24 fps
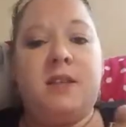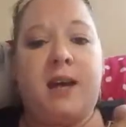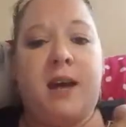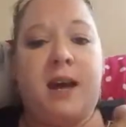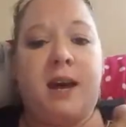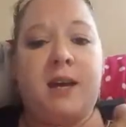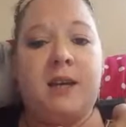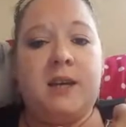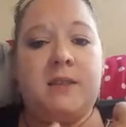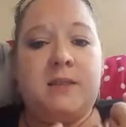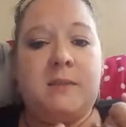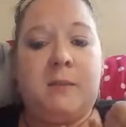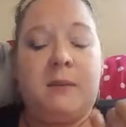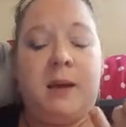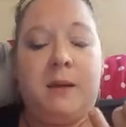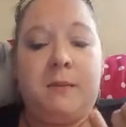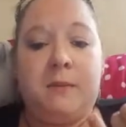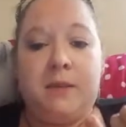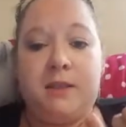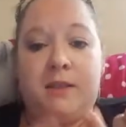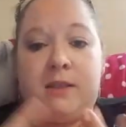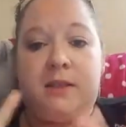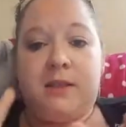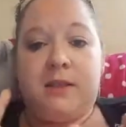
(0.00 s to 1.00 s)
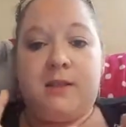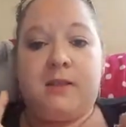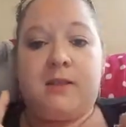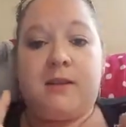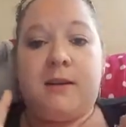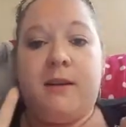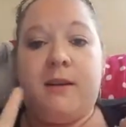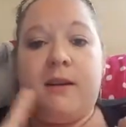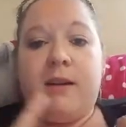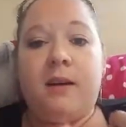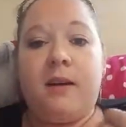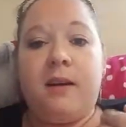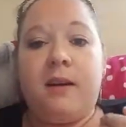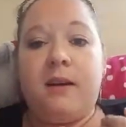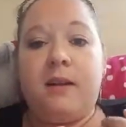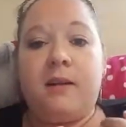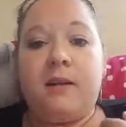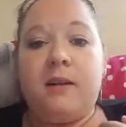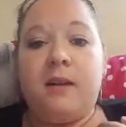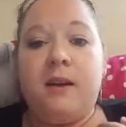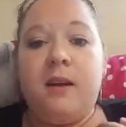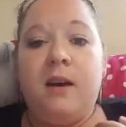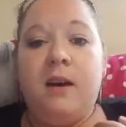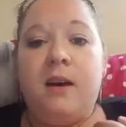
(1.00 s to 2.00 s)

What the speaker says: as my business card,